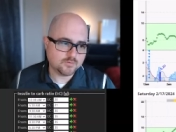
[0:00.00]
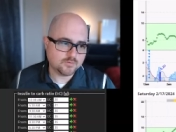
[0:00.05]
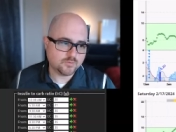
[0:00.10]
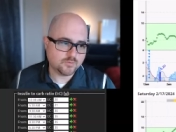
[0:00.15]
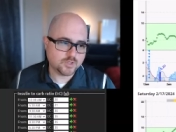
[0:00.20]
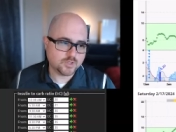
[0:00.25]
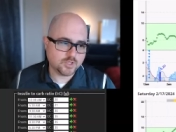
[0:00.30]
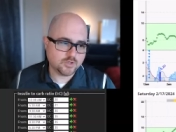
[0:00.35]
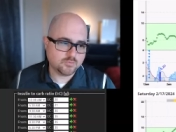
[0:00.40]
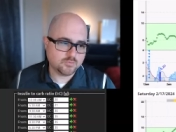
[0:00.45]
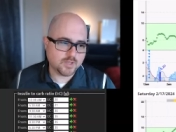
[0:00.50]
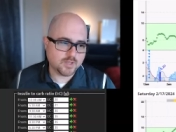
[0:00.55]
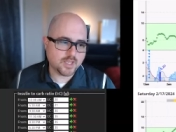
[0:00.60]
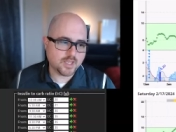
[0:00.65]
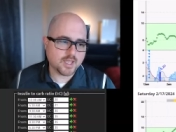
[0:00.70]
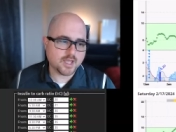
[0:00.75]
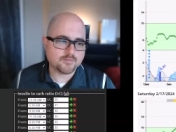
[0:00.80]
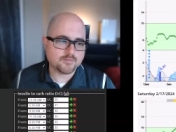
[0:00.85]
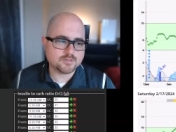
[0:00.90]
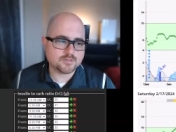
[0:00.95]
what you may
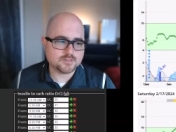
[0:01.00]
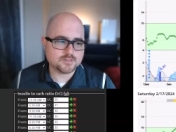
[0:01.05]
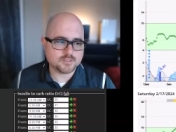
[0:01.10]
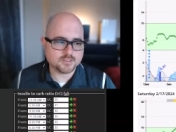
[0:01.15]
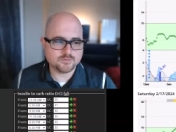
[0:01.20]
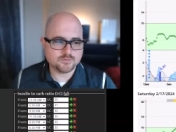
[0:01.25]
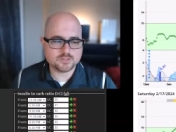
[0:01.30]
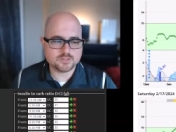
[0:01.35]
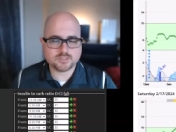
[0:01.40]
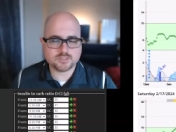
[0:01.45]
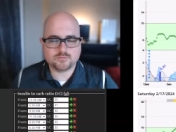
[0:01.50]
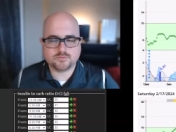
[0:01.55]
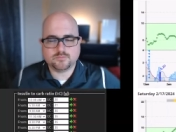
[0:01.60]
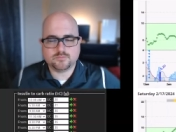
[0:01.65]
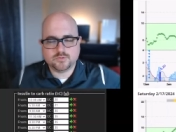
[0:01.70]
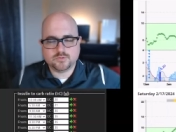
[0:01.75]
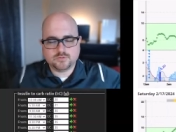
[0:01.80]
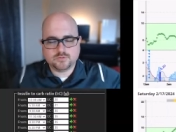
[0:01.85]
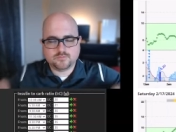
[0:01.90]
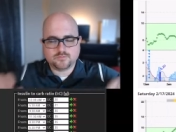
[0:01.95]
have to do is you would
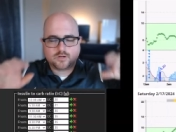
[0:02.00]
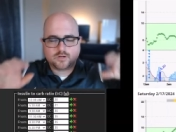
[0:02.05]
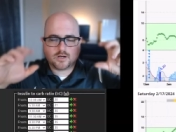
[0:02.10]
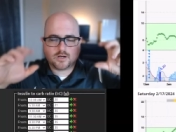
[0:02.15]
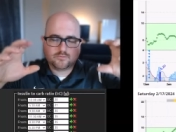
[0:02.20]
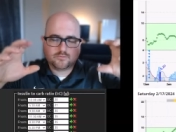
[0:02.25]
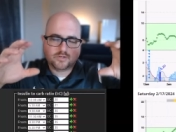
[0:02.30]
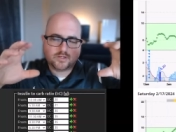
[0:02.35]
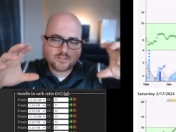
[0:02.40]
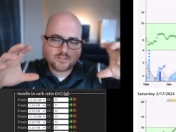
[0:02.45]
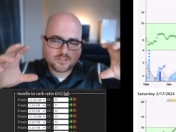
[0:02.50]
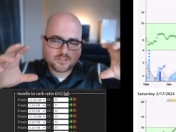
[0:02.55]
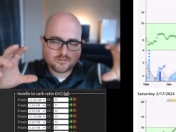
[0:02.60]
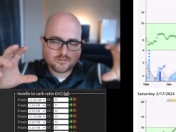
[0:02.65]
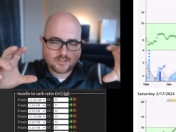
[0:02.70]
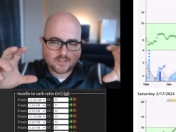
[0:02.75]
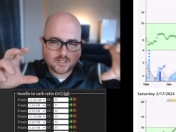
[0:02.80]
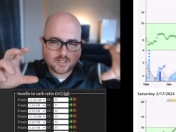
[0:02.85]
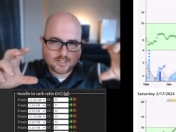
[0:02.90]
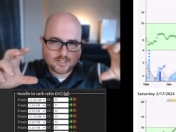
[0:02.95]
move carb ratio
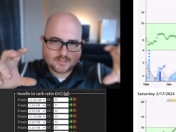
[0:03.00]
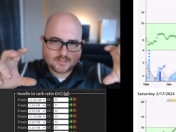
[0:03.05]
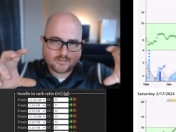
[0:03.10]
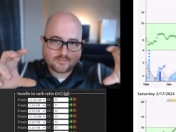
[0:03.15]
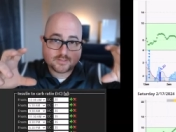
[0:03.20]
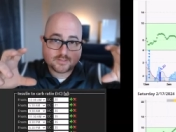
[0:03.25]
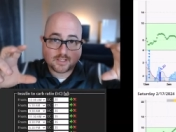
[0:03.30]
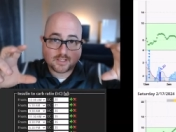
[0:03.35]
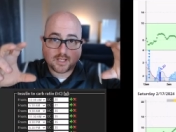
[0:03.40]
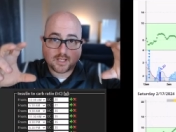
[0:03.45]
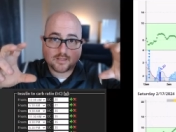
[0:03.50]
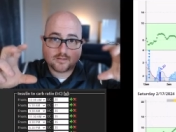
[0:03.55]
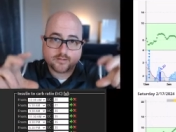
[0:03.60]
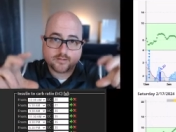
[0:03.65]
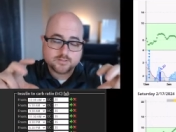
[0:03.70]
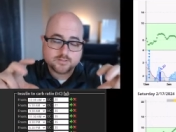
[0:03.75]
and ISF together.